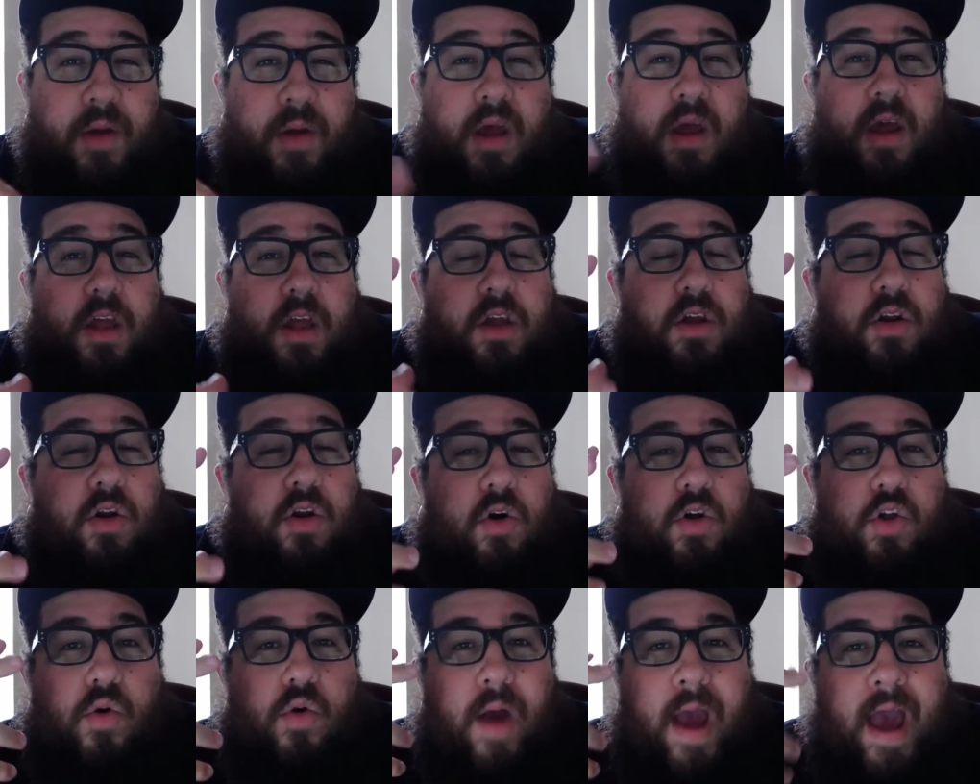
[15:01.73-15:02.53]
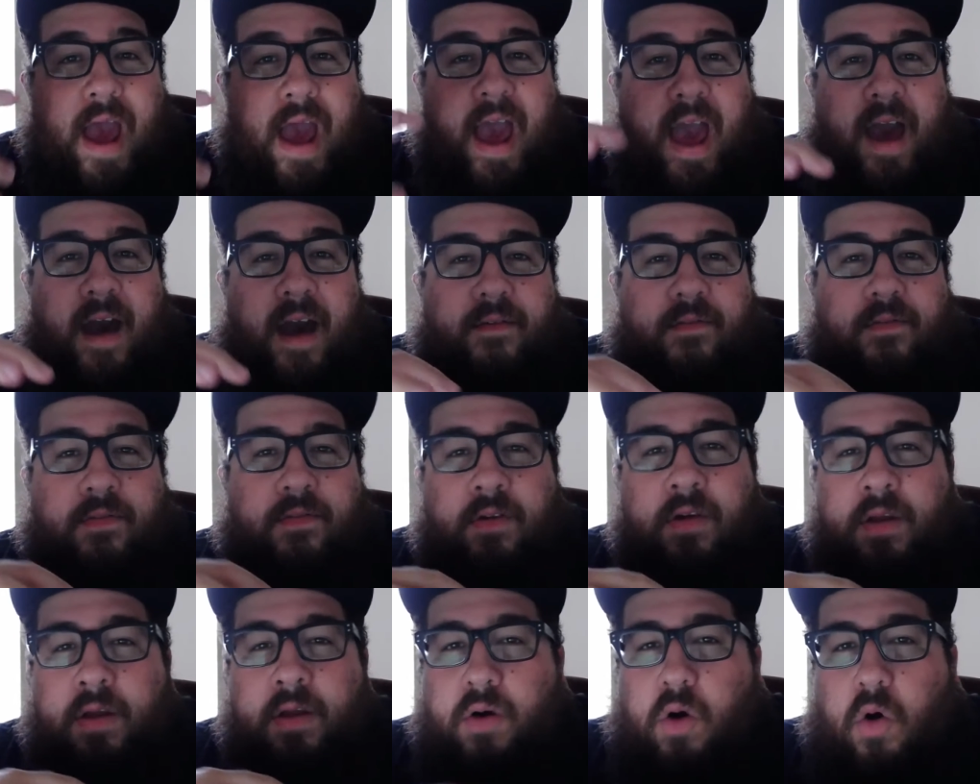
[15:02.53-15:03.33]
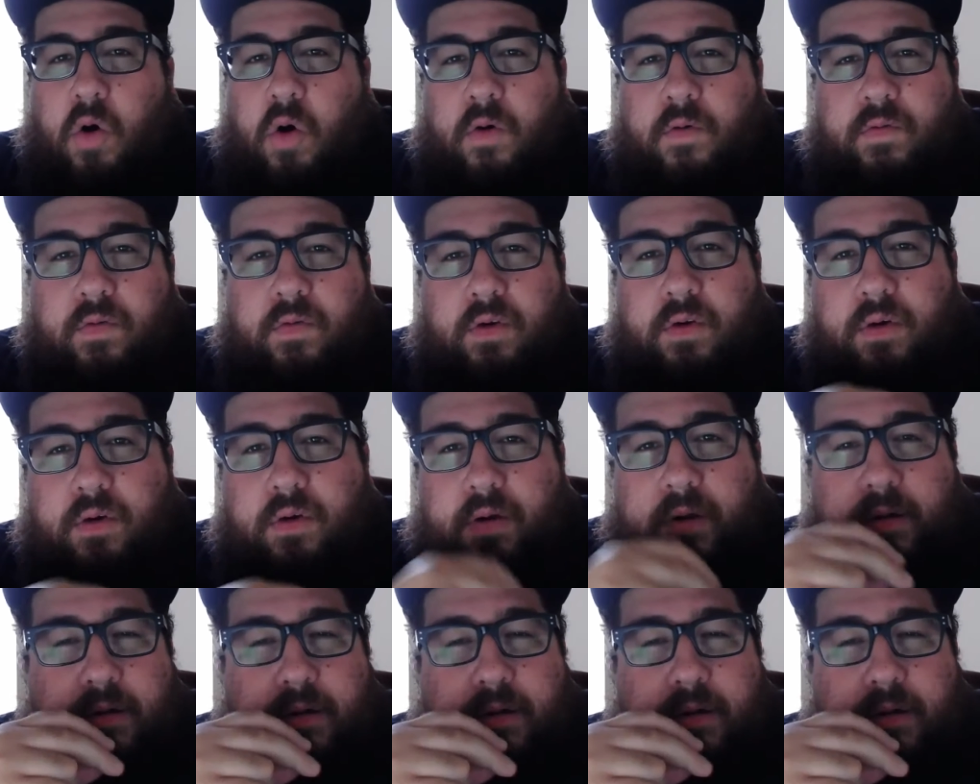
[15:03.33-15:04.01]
You have over